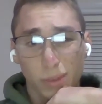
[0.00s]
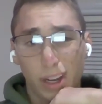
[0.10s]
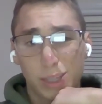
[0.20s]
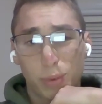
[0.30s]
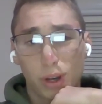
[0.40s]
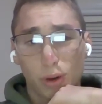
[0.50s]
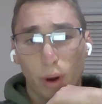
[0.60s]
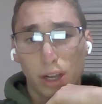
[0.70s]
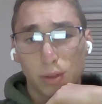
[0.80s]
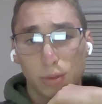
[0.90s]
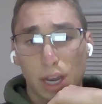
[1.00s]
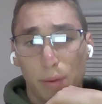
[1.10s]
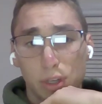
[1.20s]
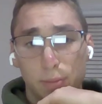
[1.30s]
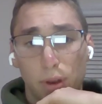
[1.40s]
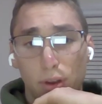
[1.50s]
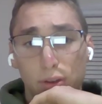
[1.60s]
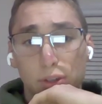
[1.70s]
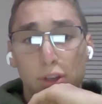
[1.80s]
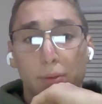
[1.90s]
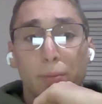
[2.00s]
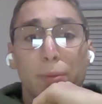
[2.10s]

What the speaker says: It's been quite some time with this policy.